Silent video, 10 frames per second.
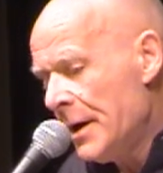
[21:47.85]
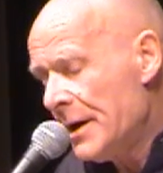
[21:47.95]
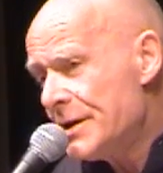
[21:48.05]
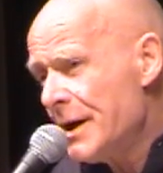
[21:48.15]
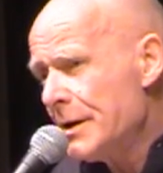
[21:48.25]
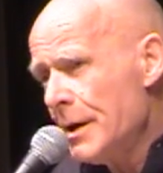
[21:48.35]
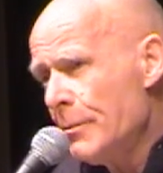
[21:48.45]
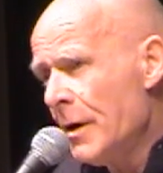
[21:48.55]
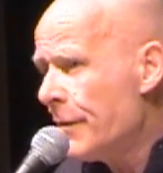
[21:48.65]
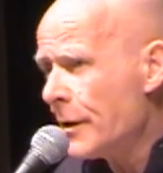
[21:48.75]
he said to
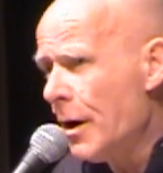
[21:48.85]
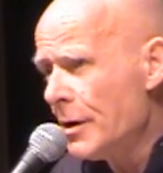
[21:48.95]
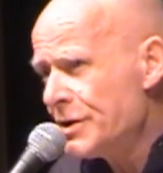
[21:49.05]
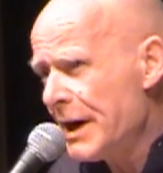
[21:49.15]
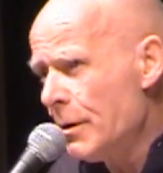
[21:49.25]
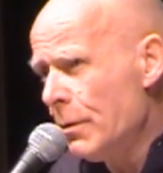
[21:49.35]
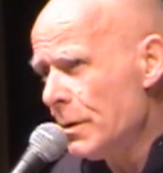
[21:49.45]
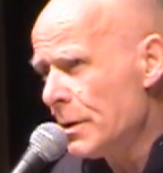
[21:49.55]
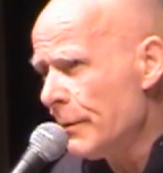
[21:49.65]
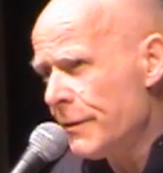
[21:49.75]
him, for God's sake,
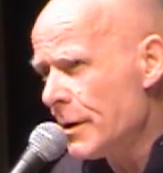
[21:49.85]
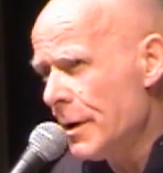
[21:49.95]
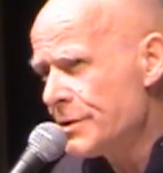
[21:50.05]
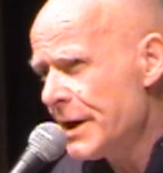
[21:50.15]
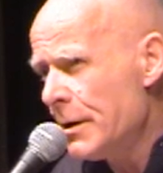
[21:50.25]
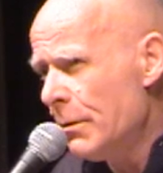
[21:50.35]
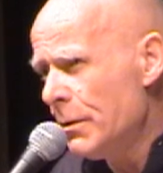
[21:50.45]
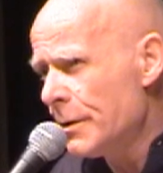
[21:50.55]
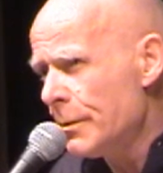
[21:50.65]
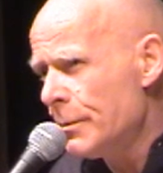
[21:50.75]
hold them, for God's sake,
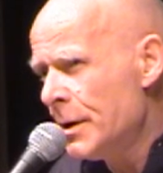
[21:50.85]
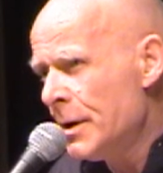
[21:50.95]
hold them,